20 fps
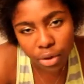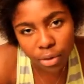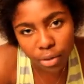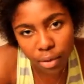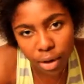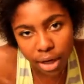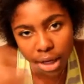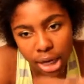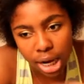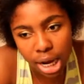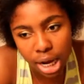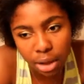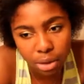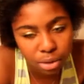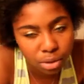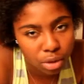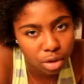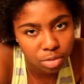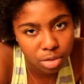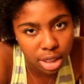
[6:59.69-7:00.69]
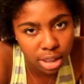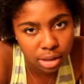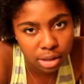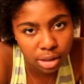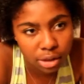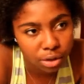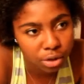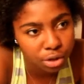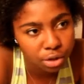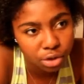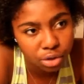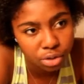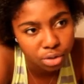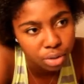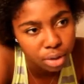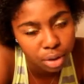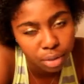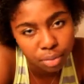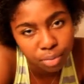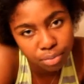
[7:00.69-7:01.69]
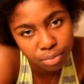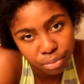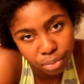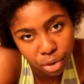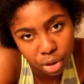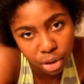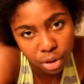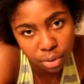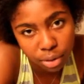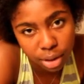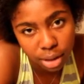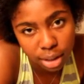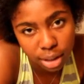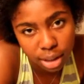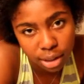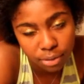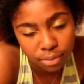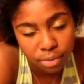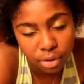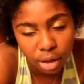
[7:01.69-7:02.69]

right now, so I'm guessing hers grew out pretty quickly.